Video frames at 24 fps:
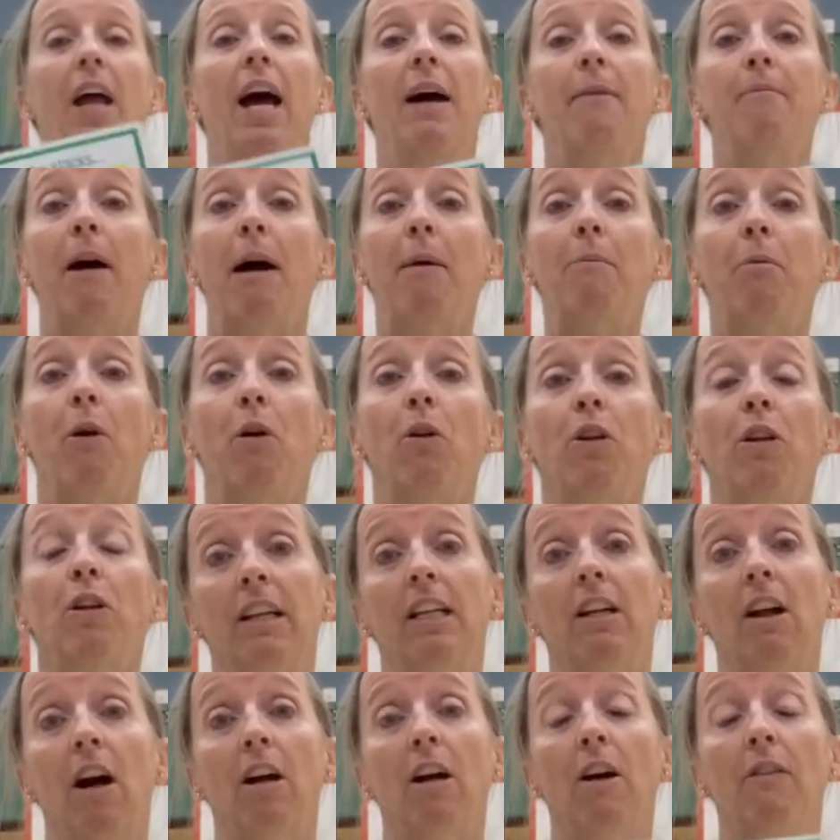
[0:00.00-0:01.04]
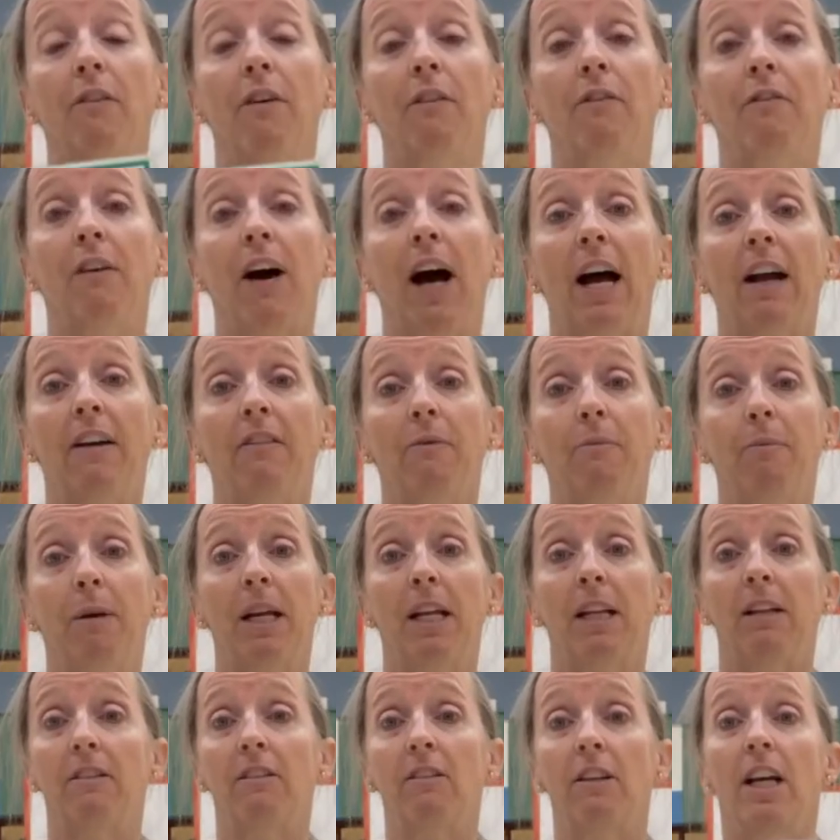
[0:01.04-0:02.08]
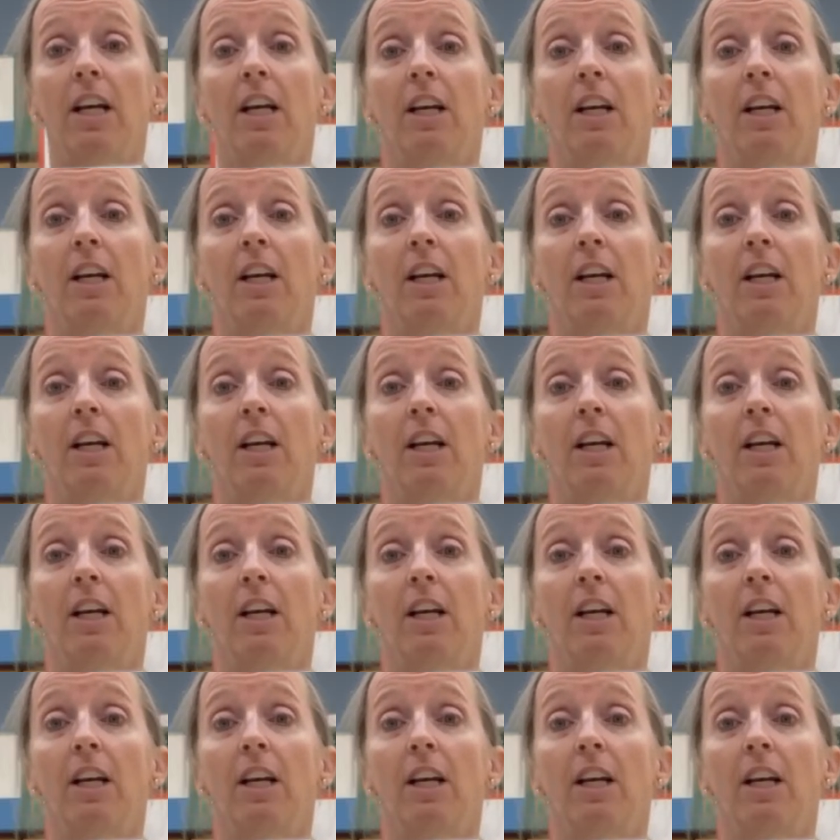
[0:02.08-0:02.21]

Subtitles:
my bowler knock over 5 pins.